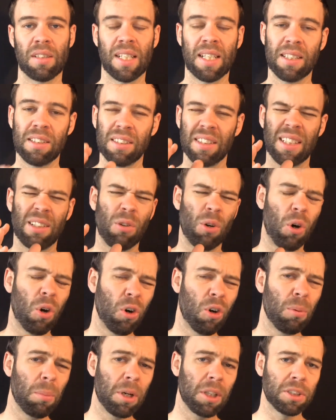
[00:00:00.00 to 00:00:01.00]
They're
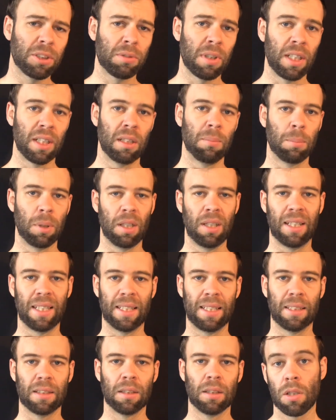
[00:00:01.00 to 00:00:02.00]
almost ready to buy.
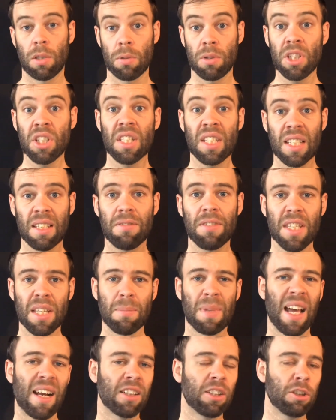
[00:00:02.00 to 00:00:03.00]
So it just gives
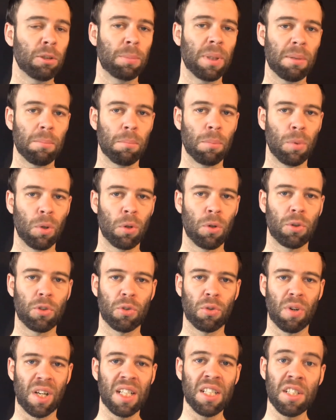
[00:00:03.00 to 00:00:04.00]
them that little bit more
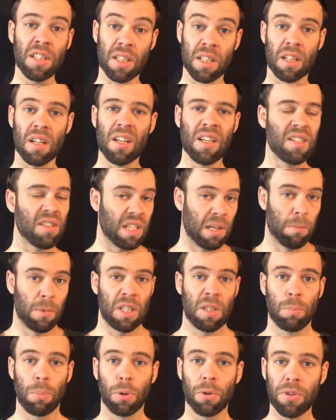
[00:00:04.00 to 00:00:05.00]
trust that
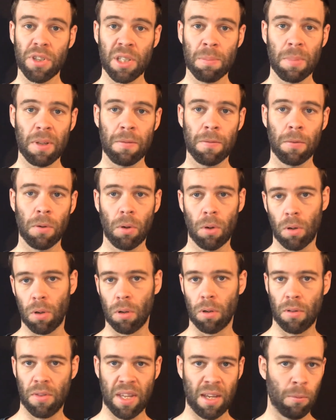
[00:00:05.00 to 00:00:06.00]
someone's bought this
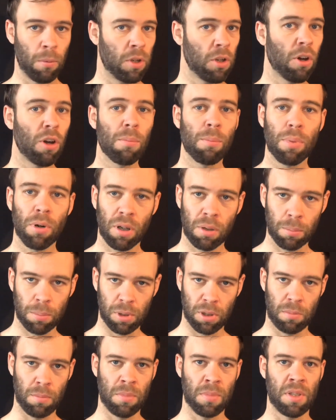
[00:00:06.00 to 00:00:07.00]
before, there were no
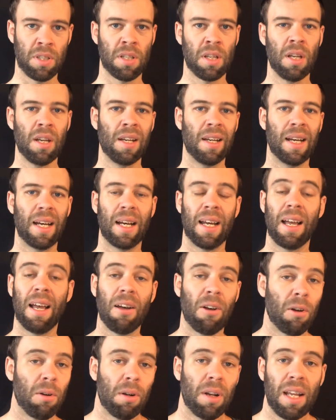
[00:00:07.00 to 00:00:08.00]
problems.
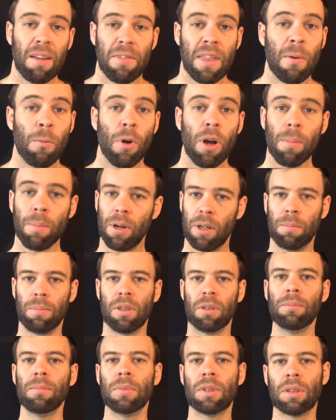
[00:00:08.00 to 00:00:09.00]
If there were
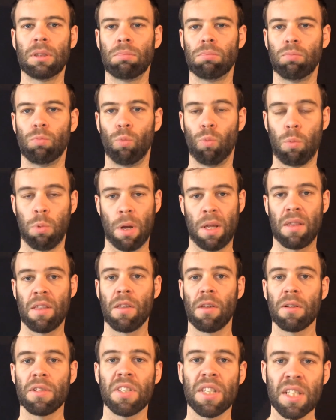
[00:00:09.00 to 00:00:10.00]
problems, whether
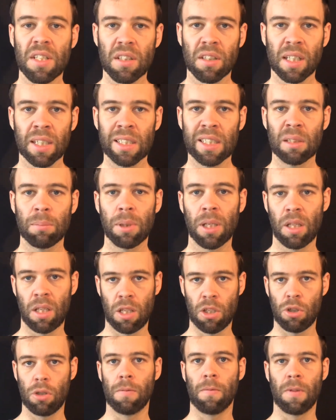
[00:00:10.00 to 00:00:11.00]
those things are likely to be an
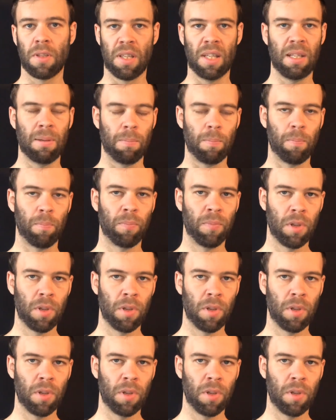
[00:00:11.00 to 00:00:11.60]
issue for them.